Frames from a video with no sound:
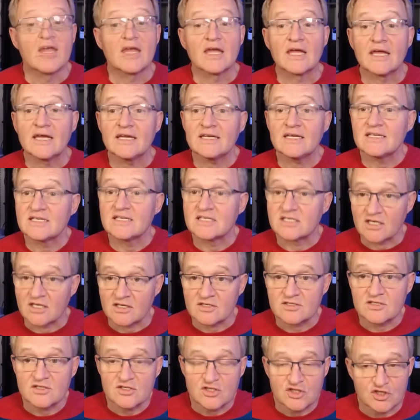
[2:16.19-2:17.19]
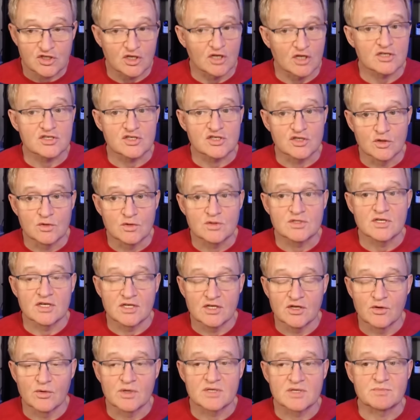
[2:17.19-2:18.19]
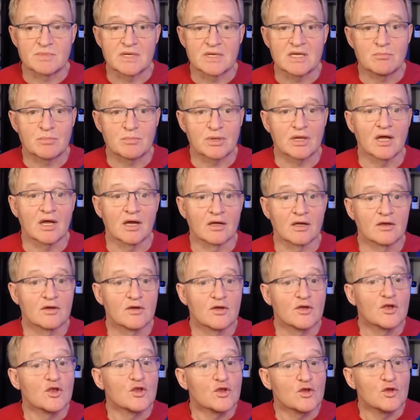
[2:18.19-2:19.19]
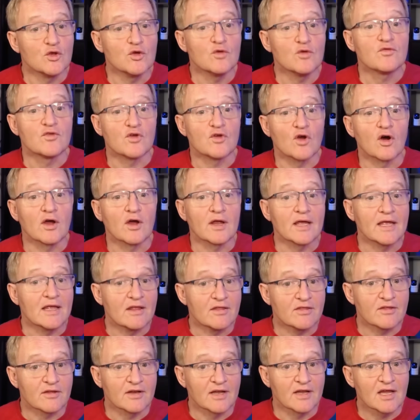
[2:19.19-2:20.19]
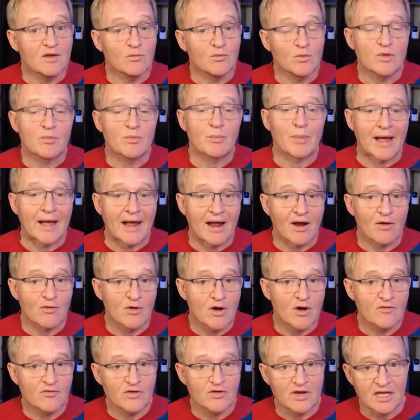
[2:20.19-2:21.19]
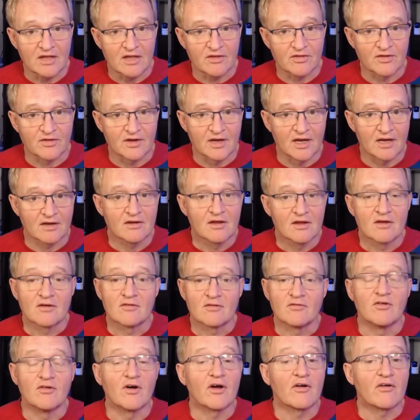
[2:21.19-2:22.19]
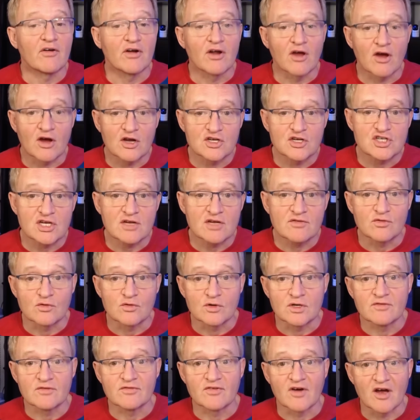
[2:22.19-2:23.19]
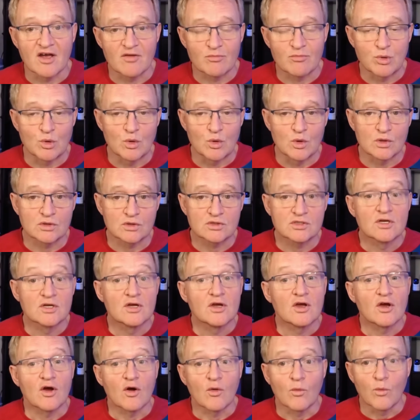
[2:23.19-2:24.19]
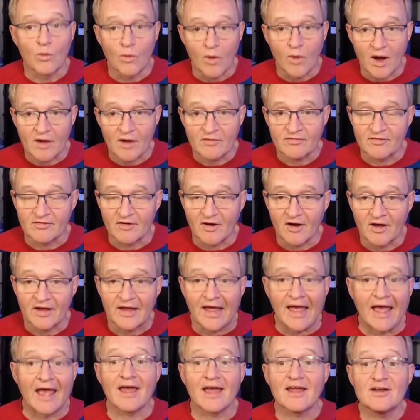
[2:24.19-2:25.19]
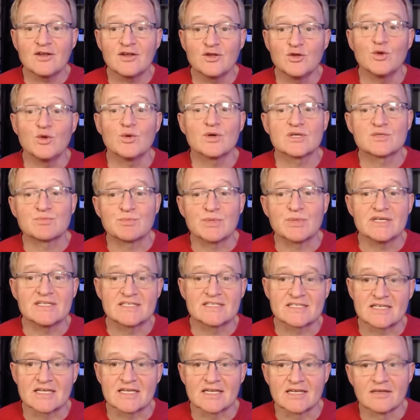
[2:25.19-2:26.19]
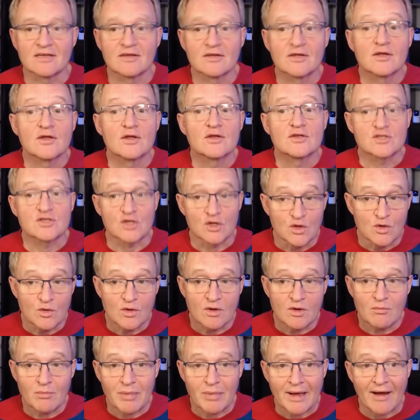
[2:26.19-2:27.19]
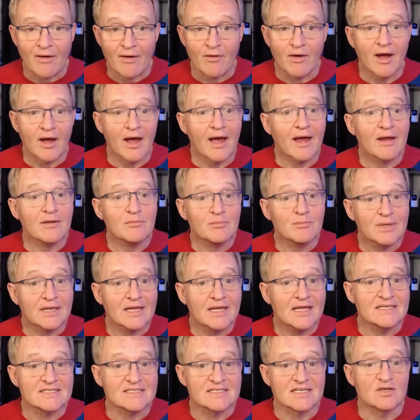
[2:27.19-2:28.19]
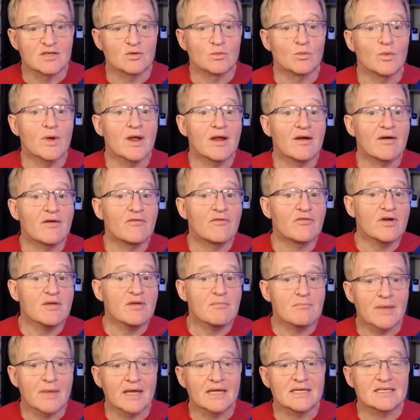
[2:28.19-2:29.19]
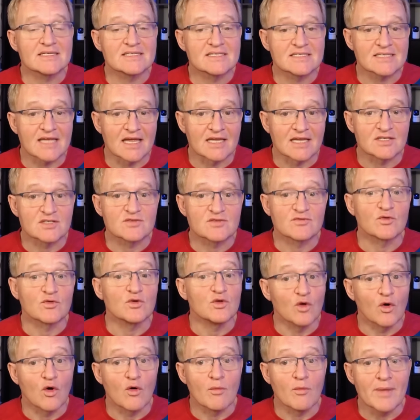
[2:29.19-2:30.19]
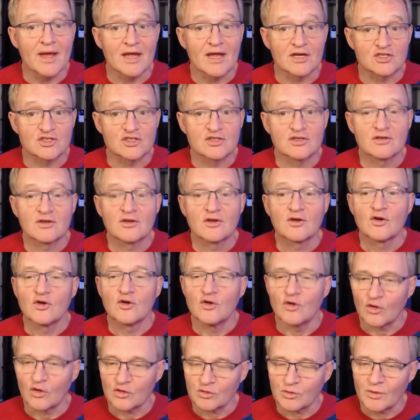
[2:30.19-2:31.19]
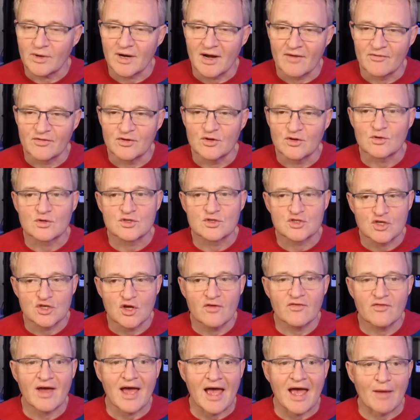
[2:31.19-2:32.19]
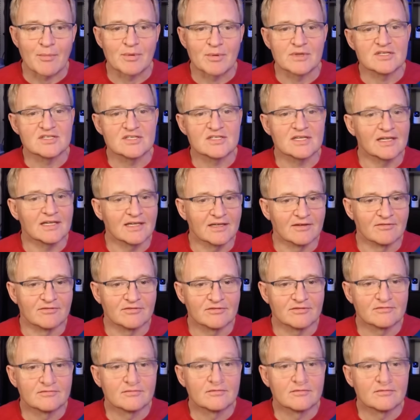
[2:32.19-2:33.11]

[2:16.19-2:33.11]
It doesn't just use a USB plug. You've got Ethernet with power over Ethernet via an RJ45 port, Wi-Fi and USB-C. So you can power and place it wherever it makes sense for your mesh, not wherever your server happens to live.